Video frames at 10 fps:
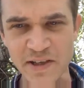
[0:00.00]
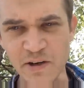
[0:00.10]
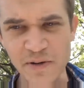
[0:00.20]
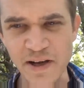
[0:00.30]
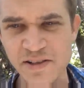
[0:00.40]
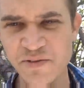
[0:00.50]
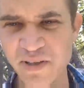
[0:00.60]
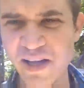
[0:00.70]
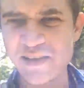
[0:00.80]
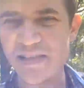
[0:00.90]
no one else
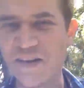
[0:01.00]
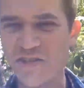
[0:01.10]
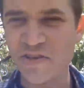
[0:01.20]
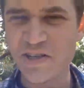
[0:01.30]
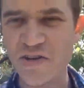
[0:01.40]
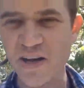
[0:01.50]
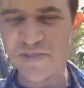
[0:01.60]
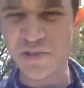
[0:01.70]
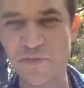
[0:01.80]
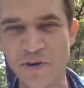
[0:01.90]
really hangs out at train tracks.
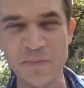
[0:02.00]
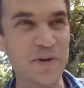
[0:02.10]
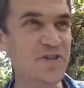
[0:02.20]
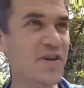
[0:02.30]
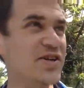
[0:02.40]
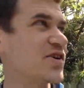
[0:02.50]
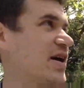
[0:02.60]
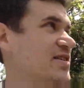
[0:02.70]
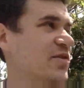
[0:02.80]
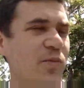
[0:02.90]
So if you're up at a train
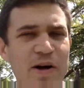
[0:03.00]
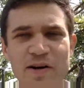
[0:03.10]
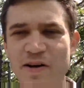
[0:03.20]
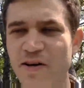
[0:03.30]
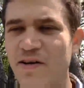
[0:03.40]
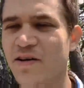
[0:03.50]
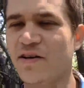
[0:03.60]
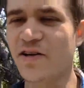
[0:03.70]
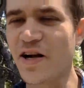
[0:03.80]
track somewhere, you're